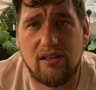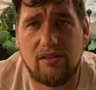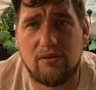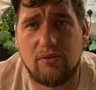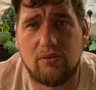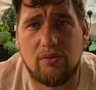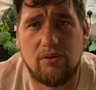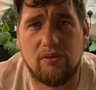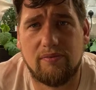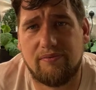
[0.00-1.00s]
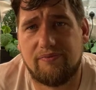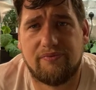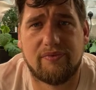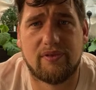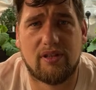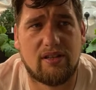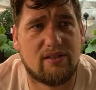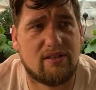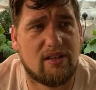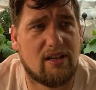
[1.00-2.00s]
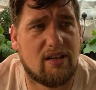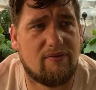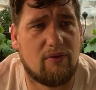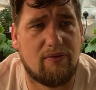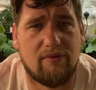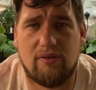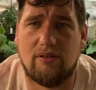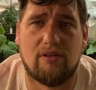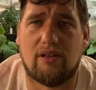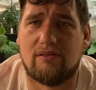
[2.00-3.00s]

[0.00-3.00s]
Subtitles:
So that's 450.